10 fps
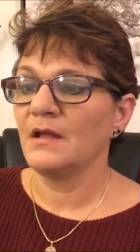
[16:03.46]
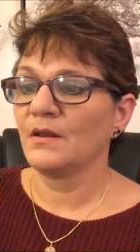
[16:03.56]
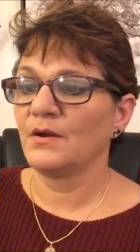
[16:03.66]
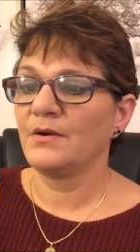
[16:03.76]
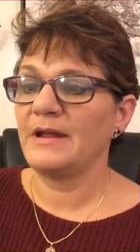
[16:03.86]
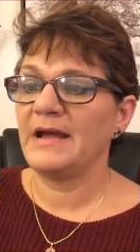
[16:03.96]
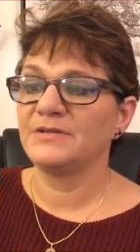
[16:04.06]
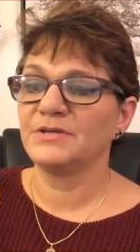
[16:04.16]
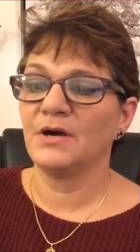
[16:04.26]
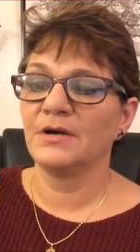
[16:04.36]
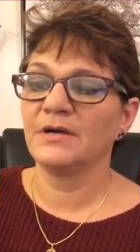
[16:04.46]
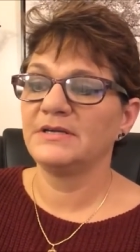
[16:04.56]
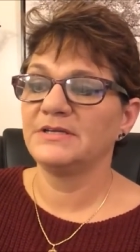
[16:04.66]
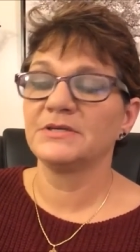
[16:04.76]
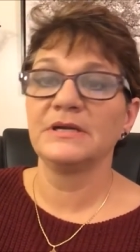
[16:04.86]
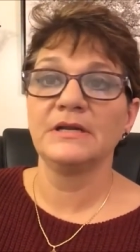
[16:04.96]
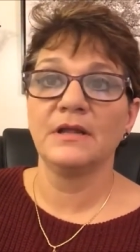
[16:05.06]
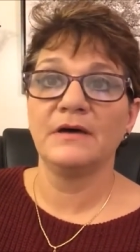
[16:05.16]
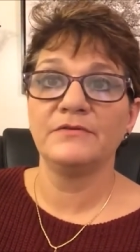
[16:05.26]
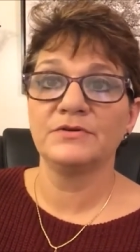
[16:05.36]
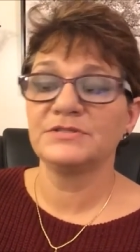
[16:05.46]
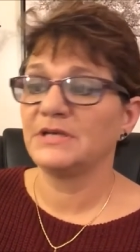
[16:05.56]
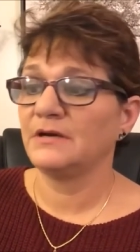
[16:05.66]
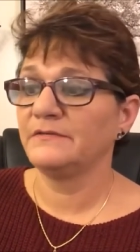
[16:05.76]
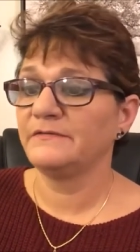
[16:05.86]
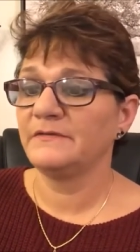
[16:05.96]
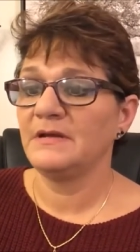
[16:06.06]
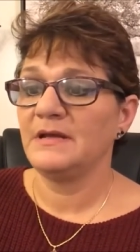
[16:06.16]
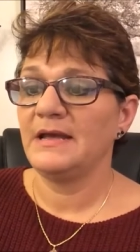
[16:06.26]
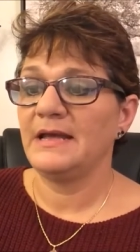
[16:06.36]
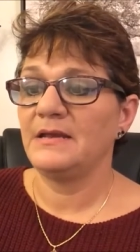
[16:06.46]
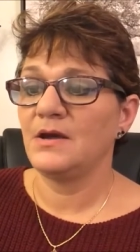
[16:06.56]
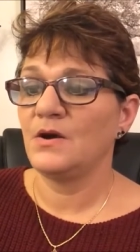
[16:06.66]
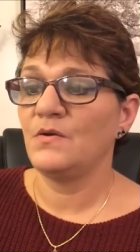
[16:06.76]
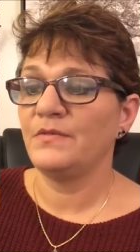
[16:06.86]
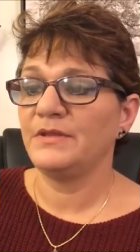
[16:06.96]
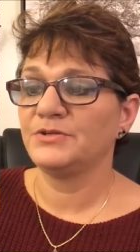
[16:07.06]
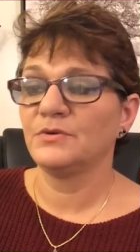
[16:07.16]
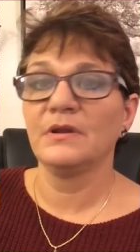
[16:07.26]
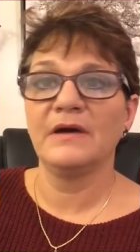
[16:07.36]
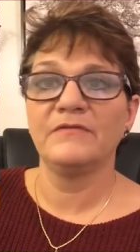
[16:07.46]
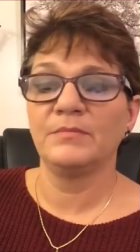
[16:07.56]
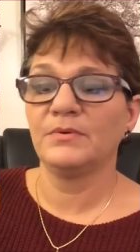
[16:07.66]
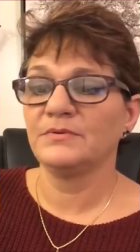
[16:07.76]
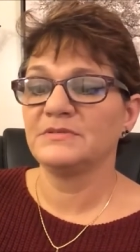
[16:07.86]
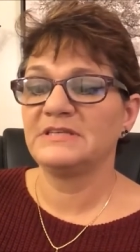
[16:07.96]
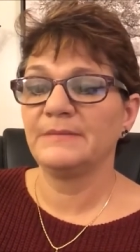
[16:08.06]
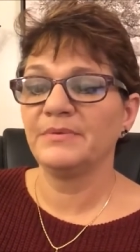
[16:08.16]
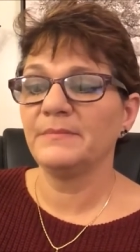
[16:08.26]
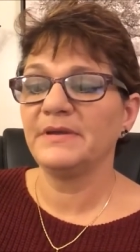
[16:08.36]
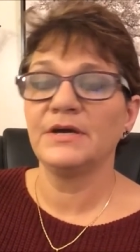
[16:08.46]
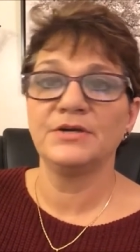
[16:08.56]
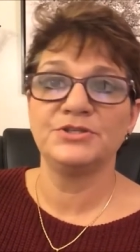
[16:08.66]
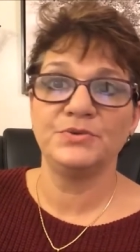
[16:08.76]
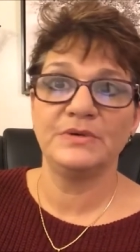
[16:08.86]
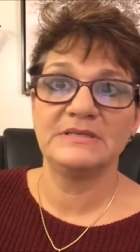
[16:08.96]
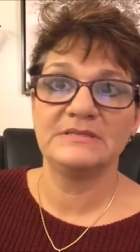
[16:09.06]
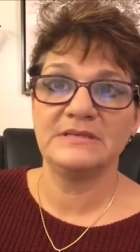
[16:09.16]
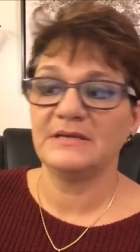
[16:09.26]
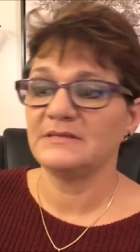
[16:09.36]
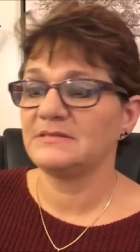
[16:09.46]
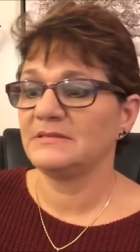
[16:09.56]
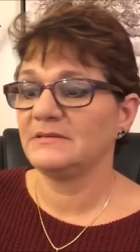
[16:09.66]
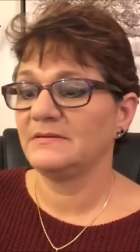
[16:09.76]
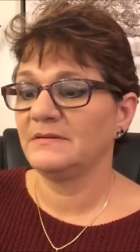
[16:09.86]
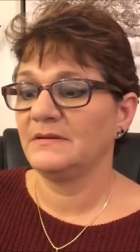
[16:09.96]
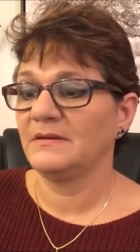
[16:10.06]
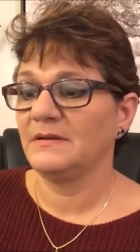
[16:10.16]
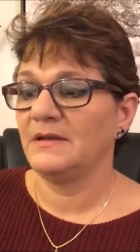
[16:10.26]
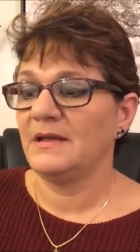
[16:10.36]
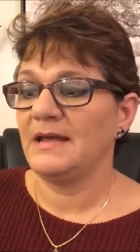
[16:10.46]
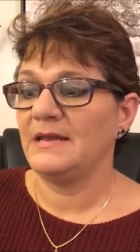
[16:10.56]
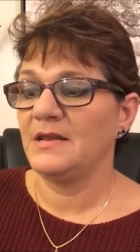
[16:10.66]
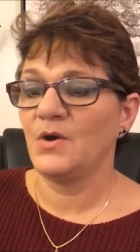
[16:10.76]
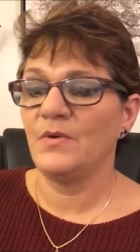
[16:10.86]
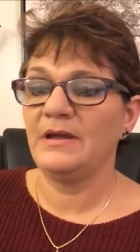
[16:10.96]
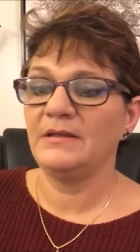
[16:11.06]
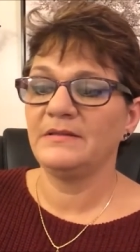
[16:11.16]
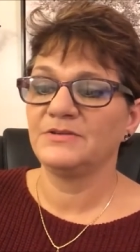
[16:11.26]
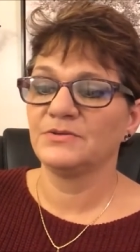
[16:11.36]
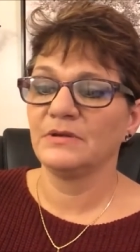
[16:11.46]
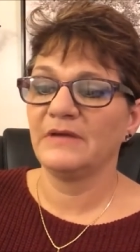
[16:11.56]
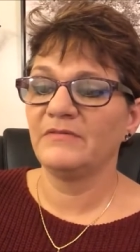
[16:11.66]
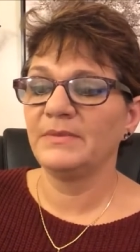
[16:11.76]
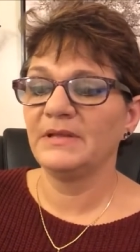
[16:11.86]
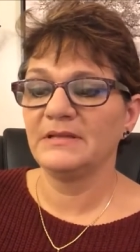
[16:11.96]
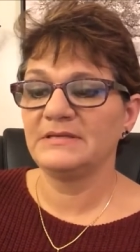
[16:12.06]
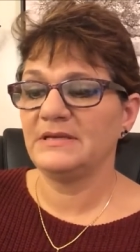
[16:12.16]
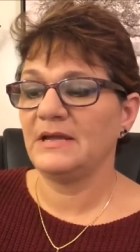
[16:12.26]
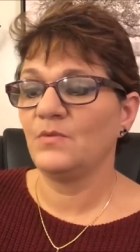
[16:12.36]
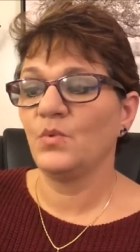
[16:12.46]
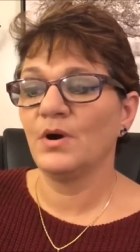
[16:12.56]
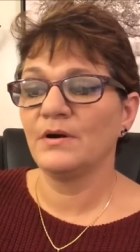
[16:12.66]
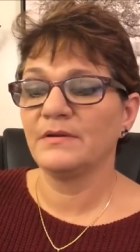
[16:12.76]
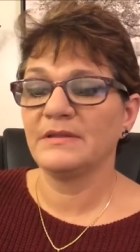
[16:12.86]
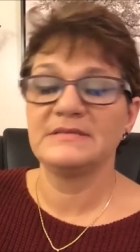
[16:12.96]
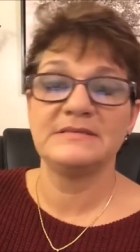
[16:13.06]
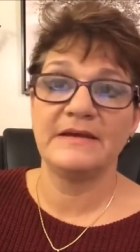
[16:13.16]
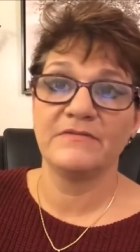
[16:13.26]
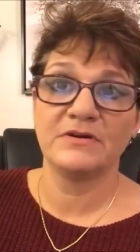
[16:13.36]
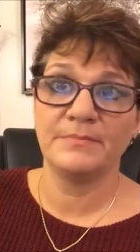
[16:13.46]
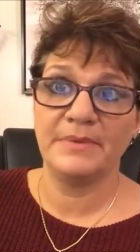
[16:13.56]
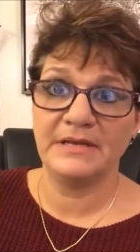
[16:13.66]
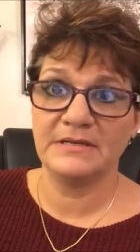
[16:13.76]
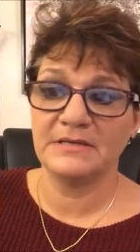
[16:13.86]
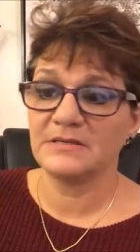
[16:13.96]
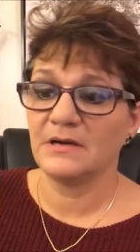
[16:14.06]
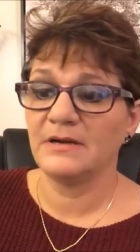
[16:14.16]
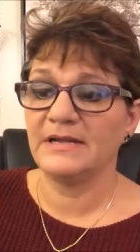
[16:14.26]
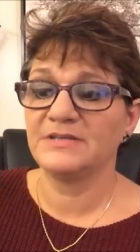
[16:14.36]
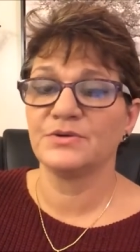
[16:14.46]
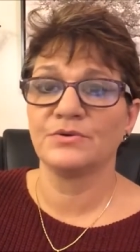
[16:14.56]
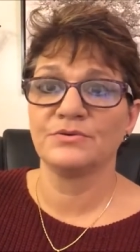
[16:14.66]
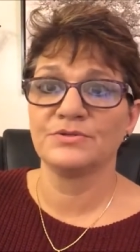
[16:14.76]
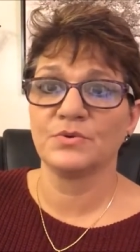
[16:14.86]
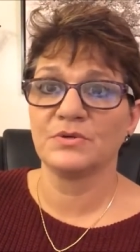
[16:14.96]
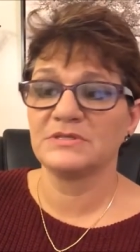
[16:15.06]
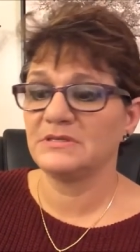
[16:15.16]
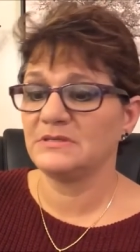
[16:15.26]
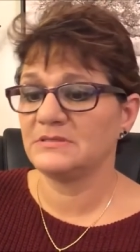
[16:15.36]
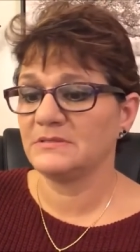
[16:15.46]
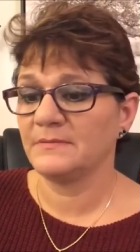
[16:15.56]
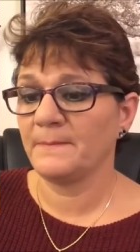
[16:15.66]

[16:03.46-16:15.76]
Learn how to unconditionally love yourself and know that you're lovable simply because you exist. And knowing that your lovability and worth is never dependent on external sources.